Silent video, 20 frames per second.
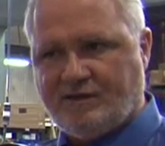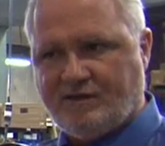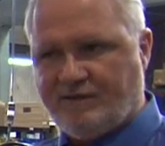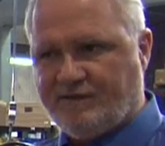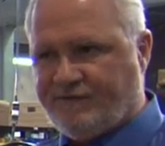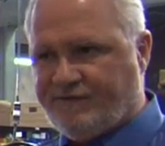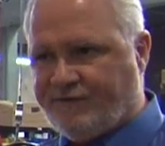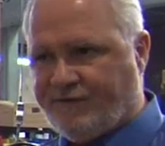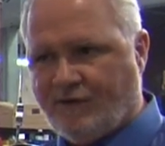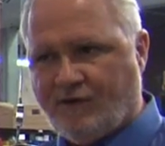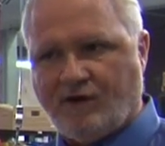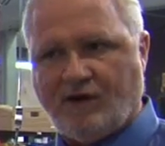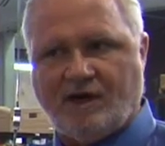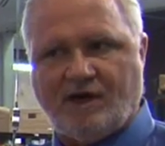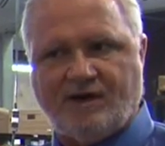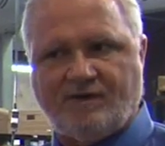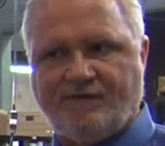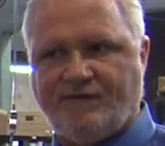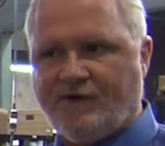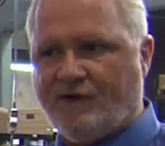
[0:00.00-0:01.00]

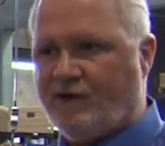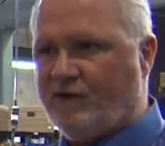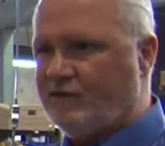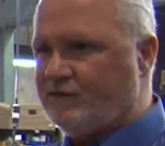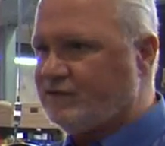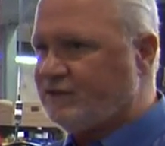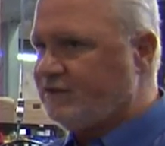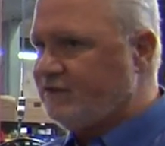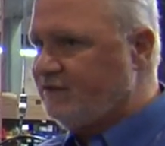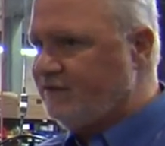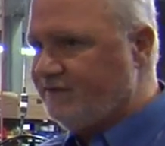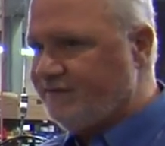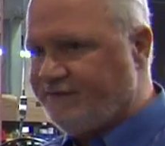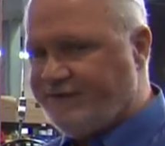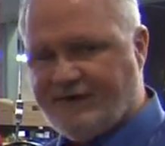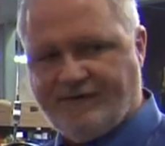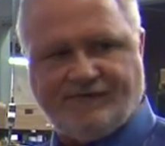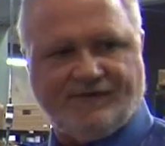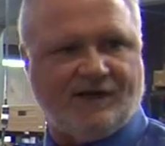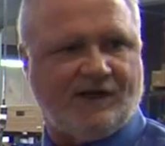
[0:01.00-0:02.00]
400 volts
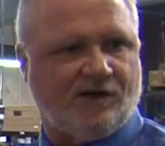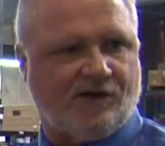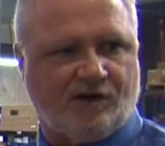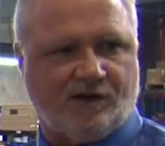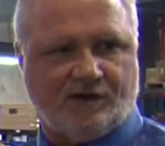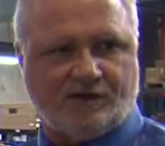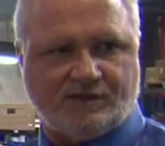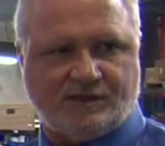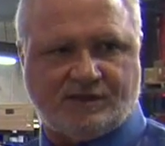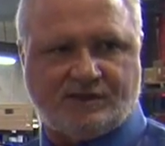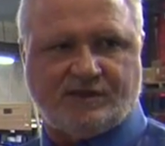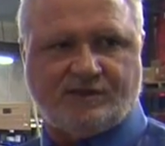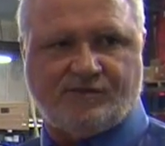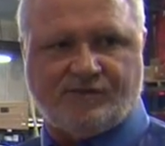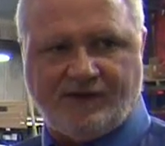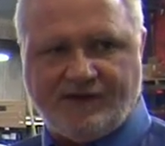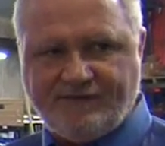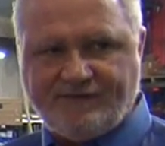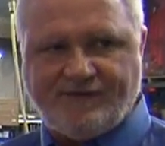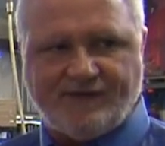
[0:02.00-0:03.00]
50 hertz,
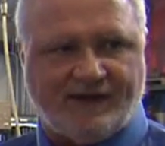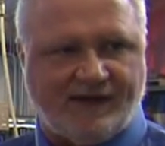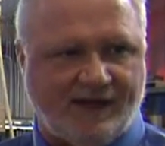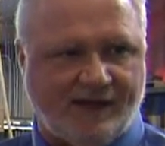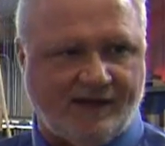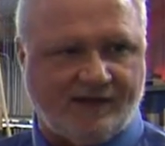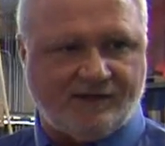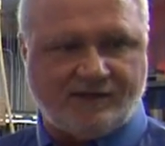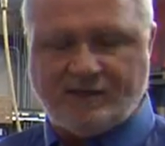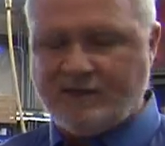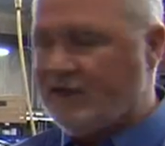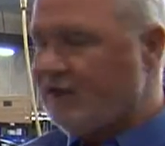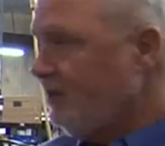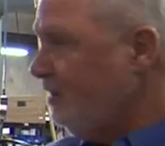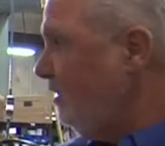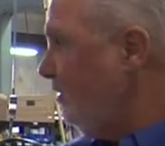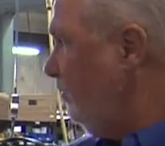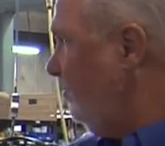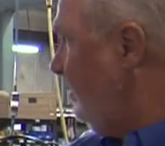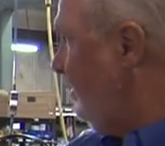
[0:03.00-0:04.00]
three phase,
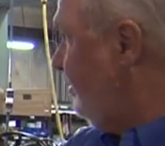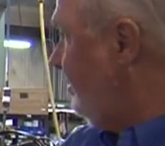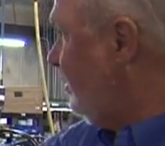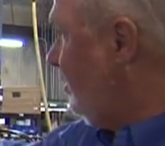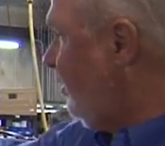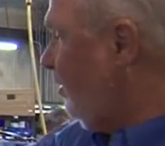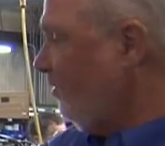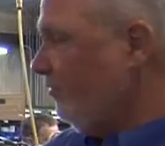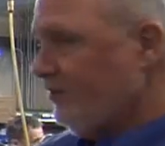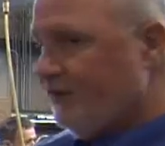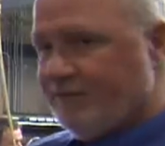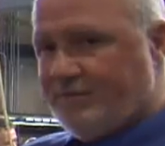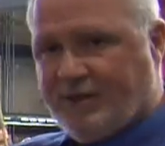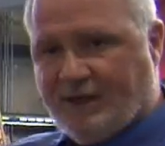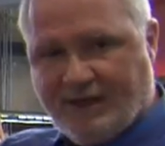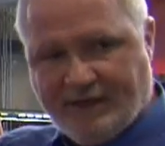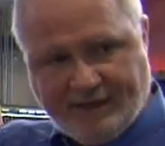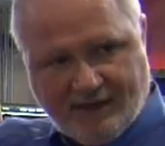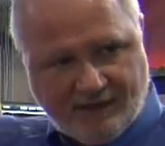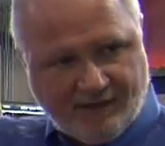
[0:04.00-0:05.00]
we will go over and
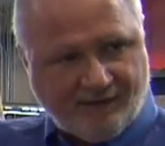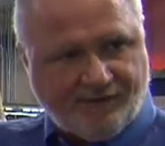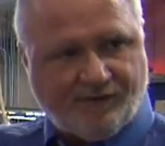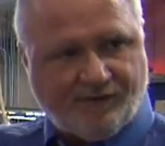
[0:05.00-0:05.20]
plug into